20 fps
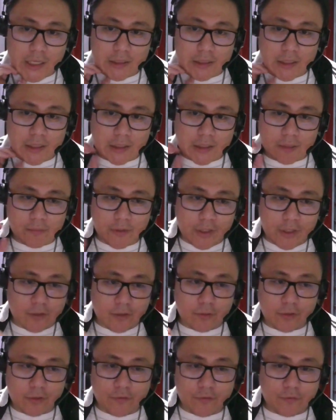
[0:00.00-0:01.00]
that I'm really
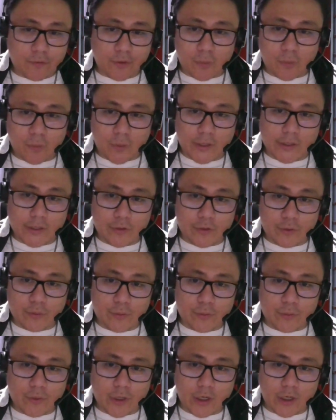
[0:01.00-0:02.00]
looking forward
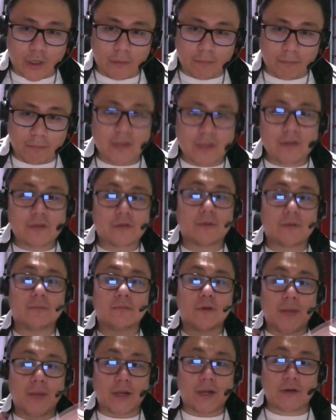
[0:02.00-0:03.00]
to um, build some
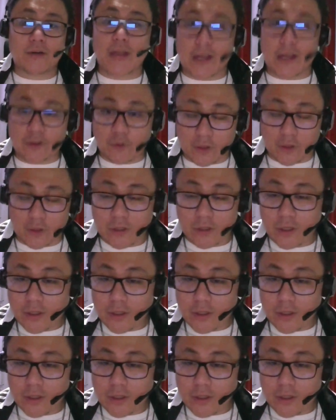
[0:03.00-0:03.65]
commander decks with.